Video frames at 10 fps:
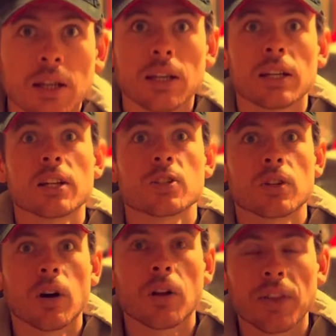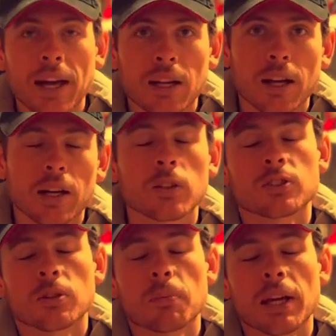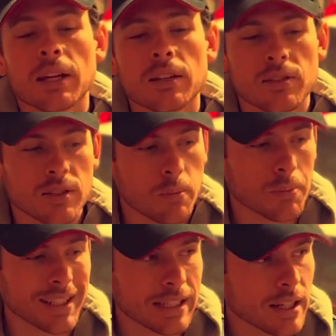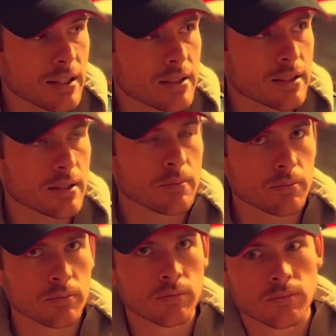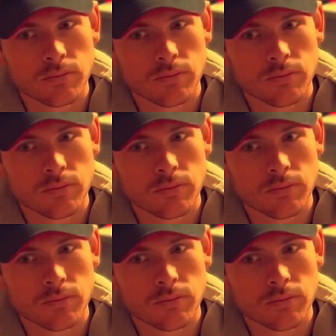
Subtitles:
In addition to all that, I also made some custom